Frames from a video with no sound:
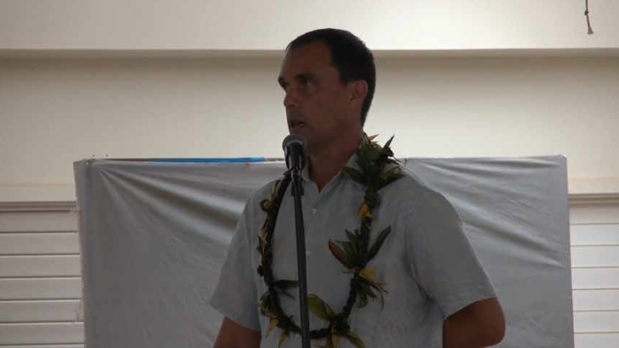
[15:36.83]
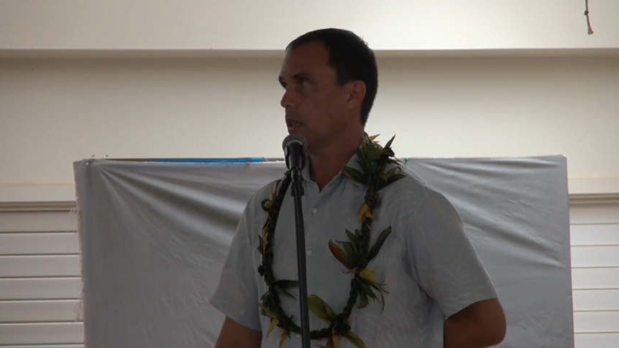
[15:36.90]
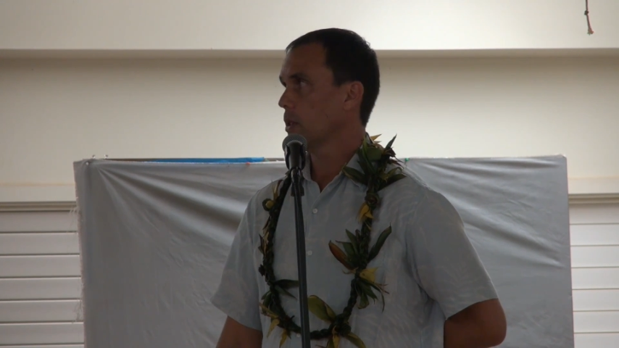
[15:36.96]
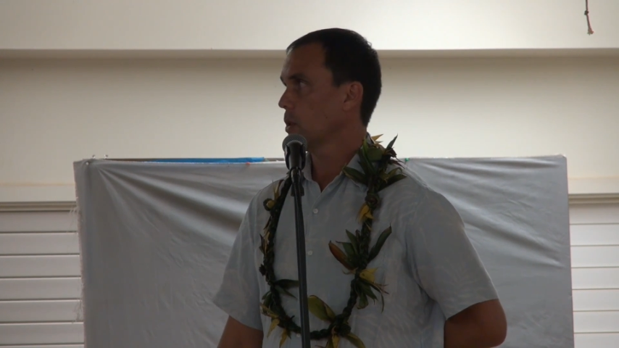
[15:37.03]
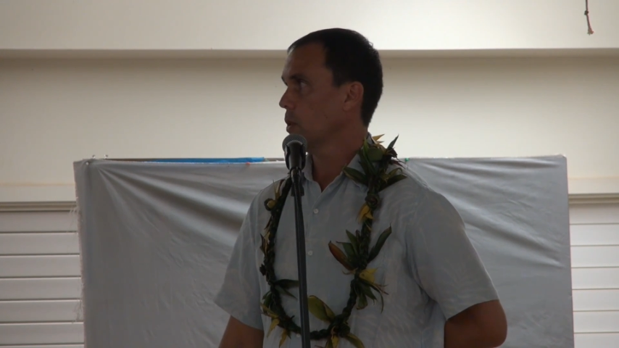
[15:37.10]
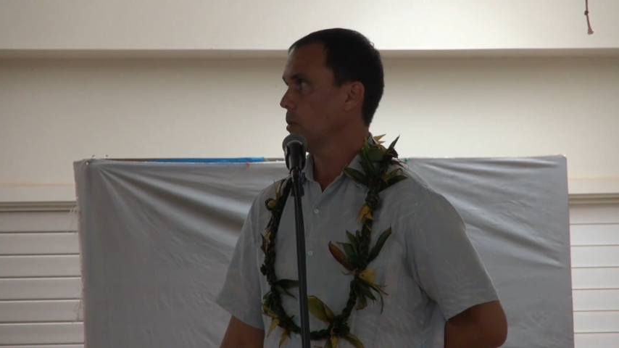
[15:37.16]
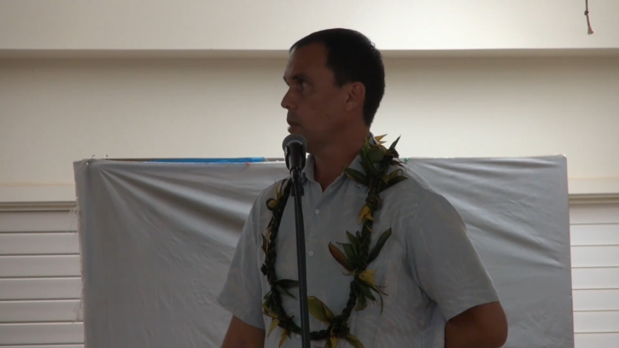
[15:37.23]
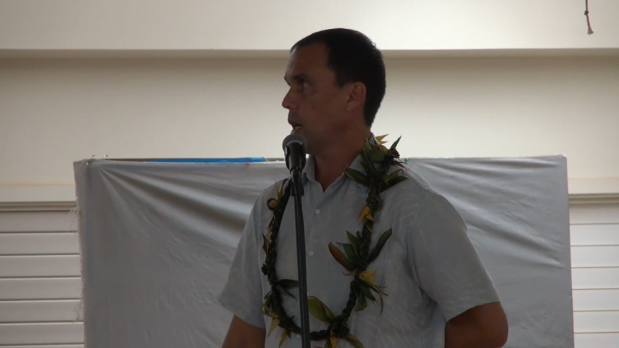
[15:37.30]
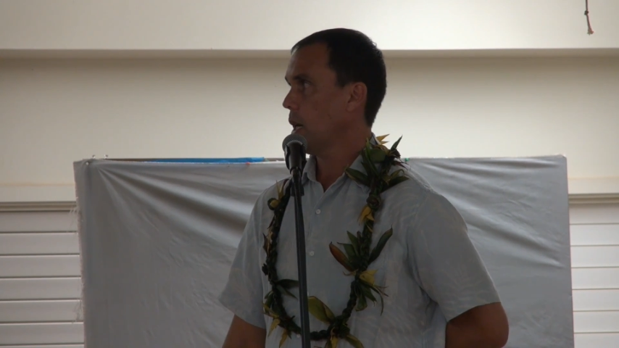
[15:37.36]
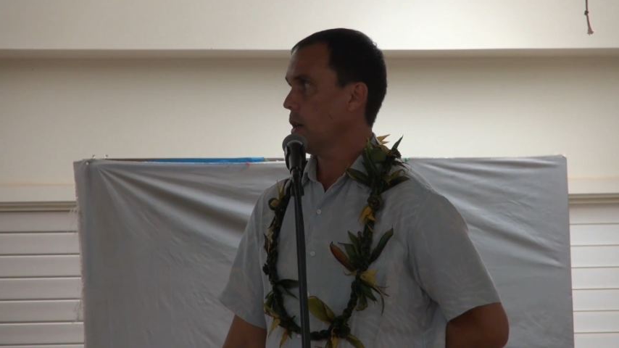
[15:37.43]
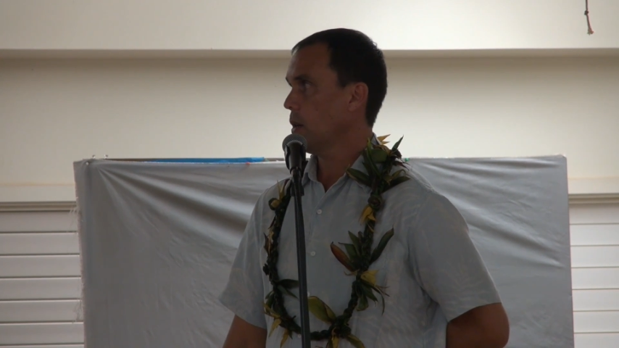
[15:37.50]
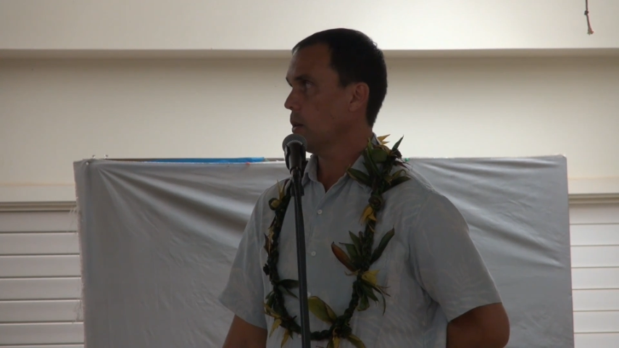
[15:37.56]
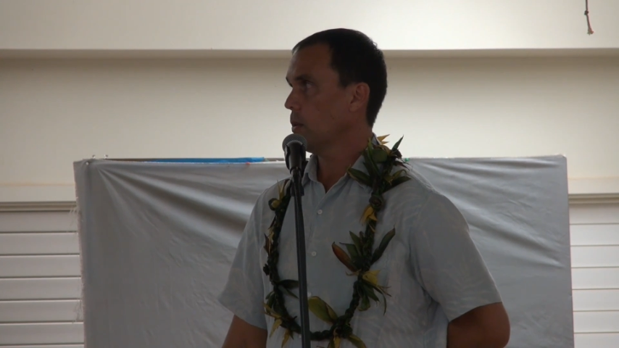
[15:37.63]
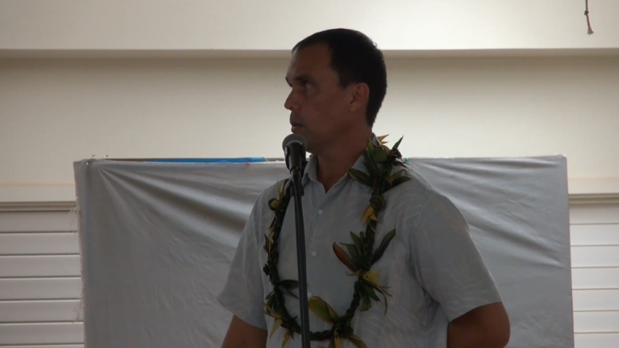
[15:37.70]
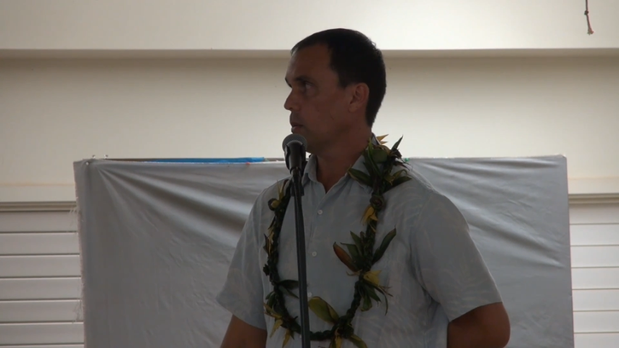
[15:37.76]
And so in
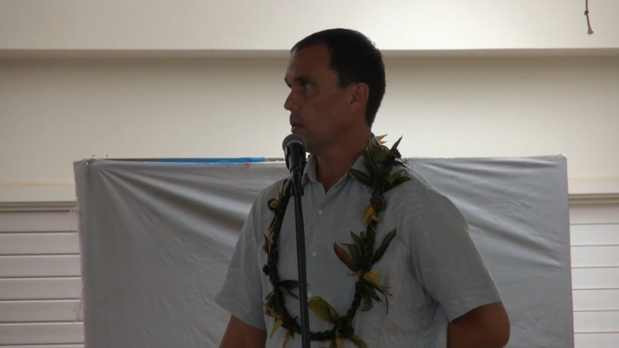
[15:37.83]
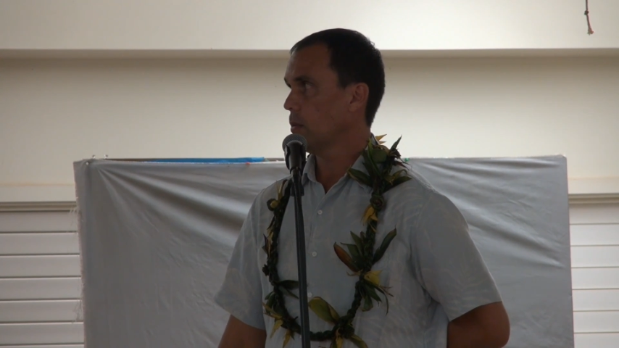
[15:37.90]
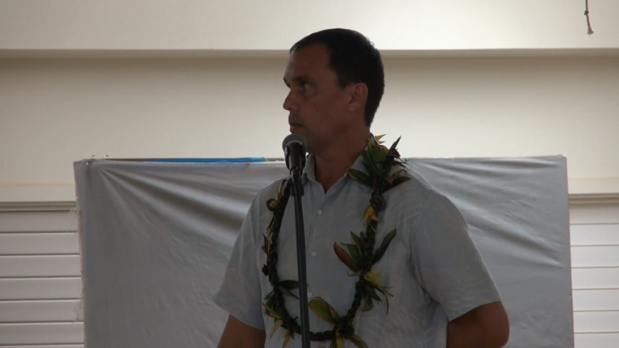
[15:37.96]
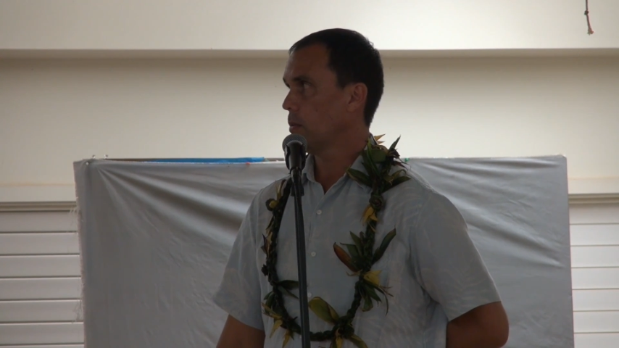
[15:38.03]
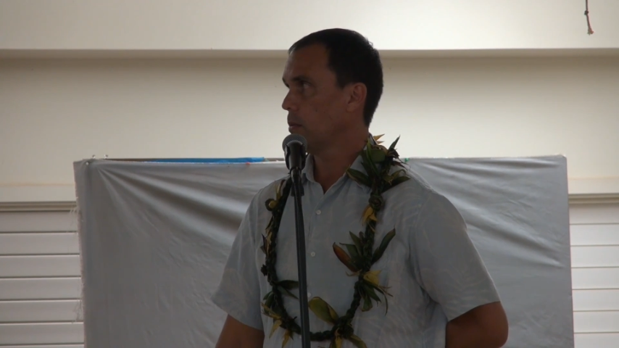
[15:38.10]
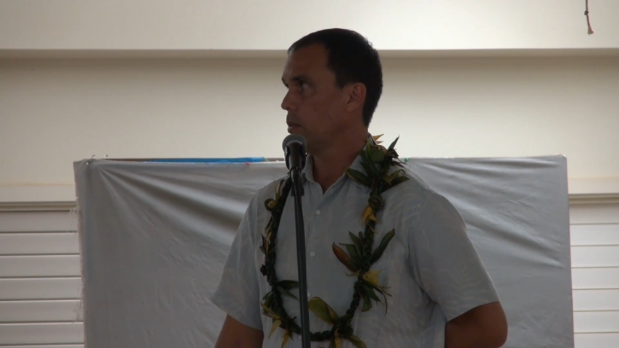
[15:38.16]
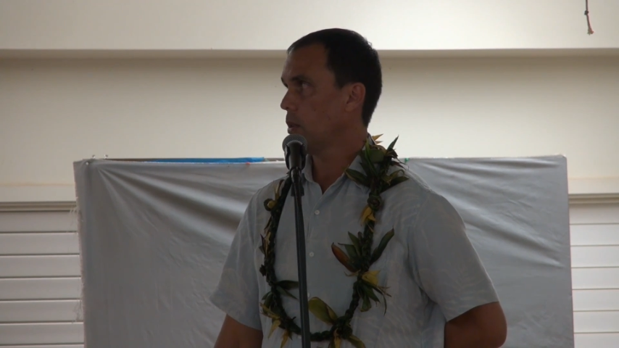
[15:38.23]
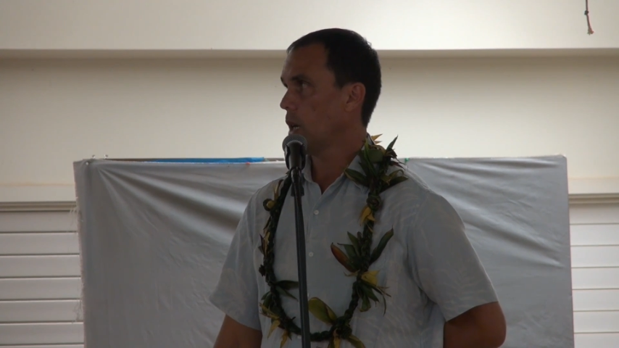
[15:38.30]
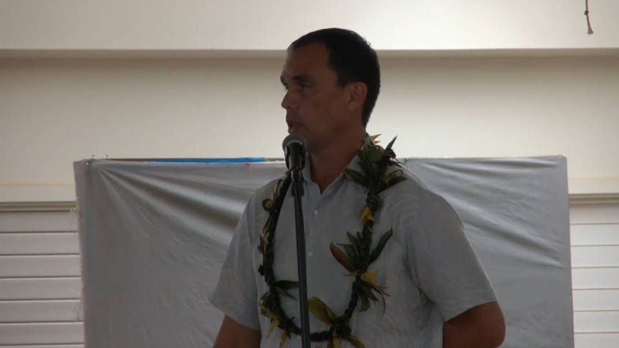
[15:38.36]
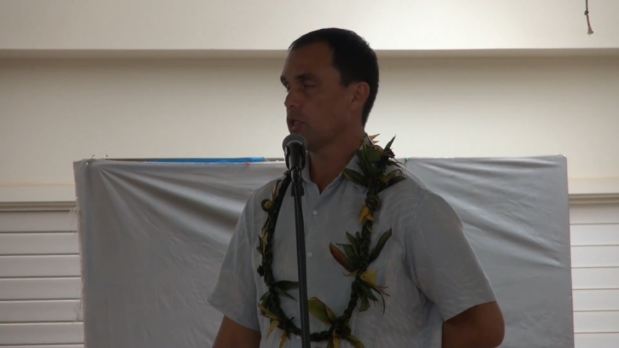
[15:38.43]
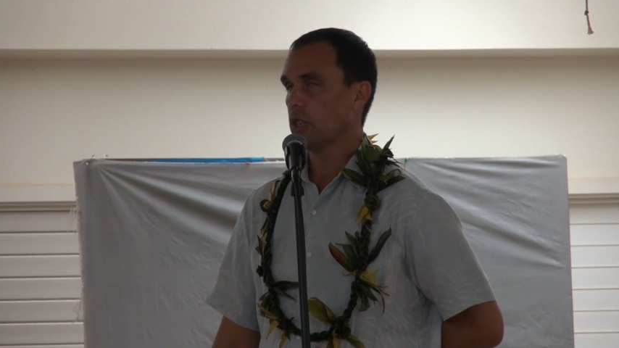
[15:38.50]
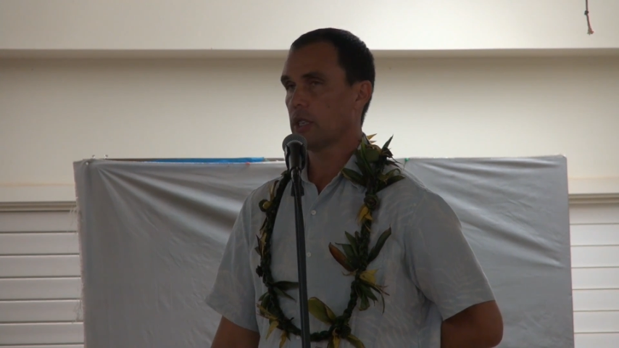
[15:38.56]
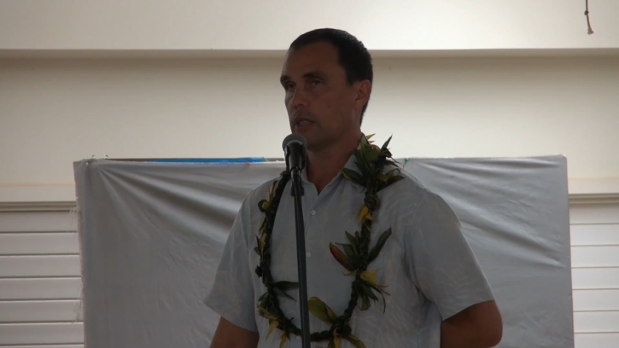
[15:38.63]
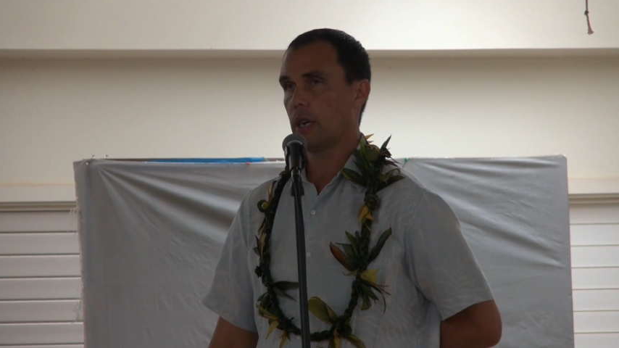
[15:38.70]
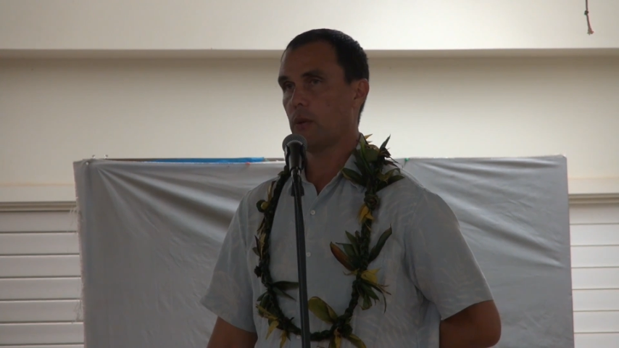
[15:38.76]
my project,